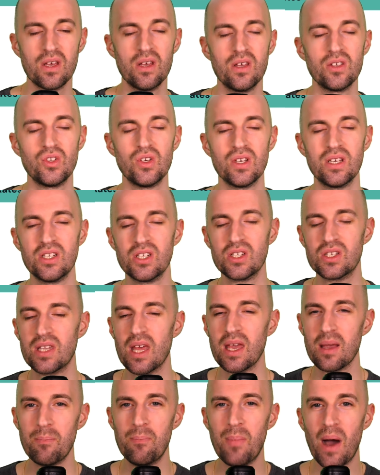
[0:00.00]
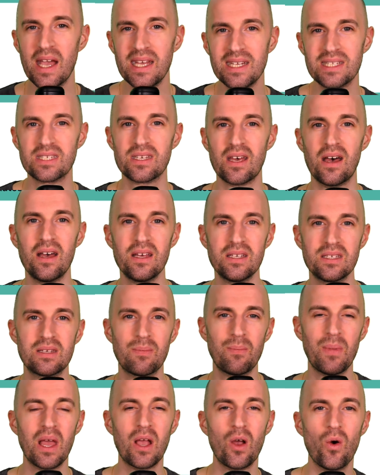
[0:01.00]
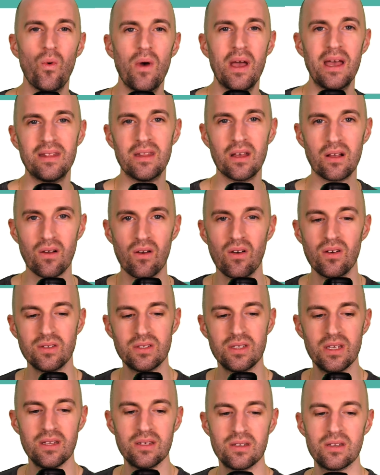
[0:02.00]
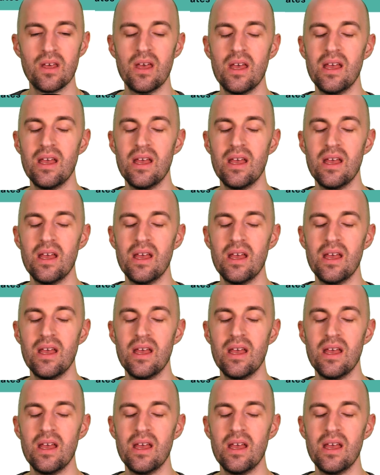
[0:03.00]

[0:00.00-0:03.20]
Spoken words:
so you can just like bite size pick away at the content